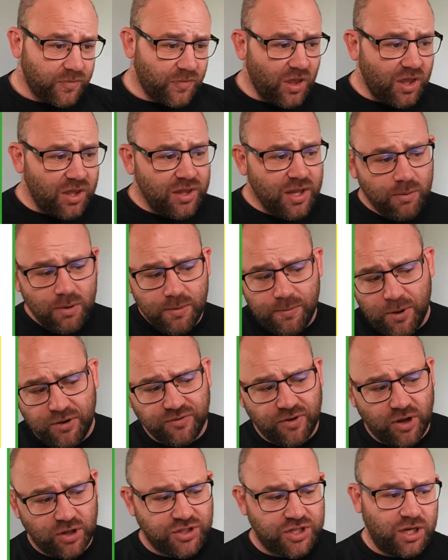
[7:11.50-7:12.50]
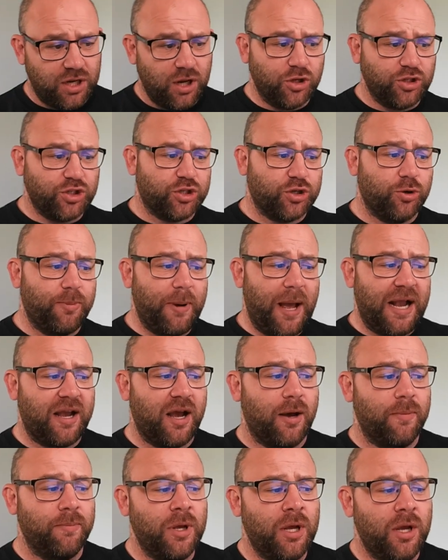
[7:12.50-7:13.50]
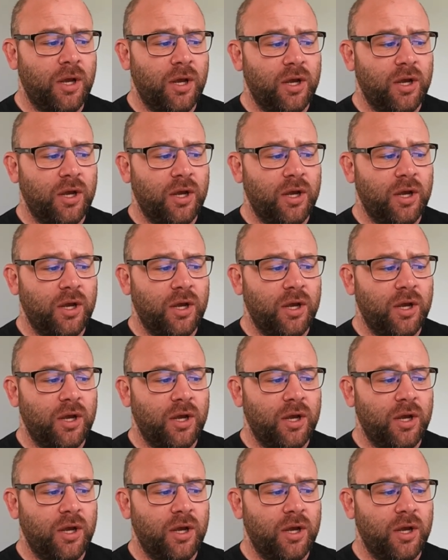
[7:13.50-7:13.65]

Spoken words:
And then we move on to logical backup.